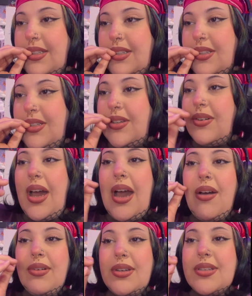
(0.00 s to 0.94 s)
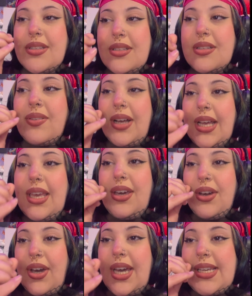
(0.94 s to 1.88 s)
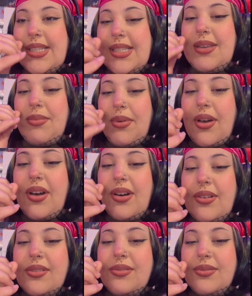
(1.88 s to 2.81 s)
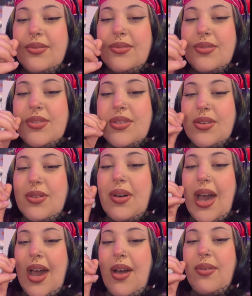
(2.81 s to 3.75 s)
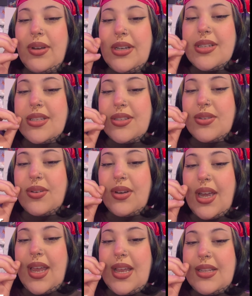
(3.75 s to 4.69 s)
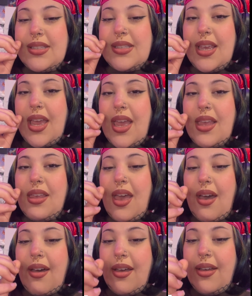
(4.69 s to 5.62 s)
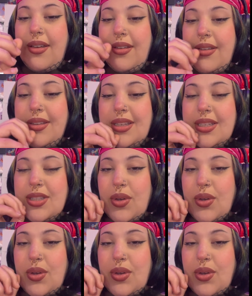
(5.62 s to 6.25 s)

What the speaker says: 2 hours is fucking crazy, bro. 2 hours is crazy. Yeah, it's